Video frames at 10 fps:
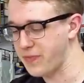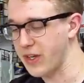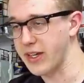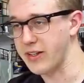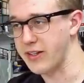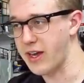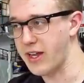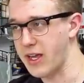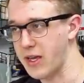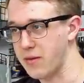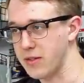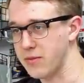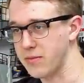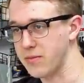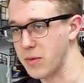Again, not a
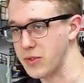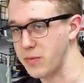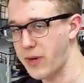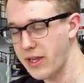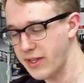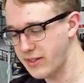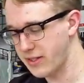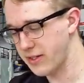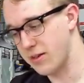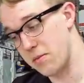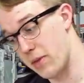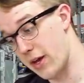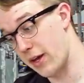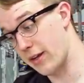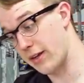mobile suit pilot,
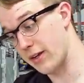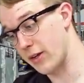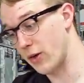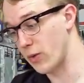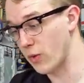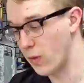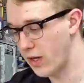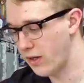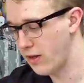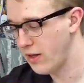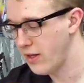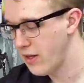but oh well.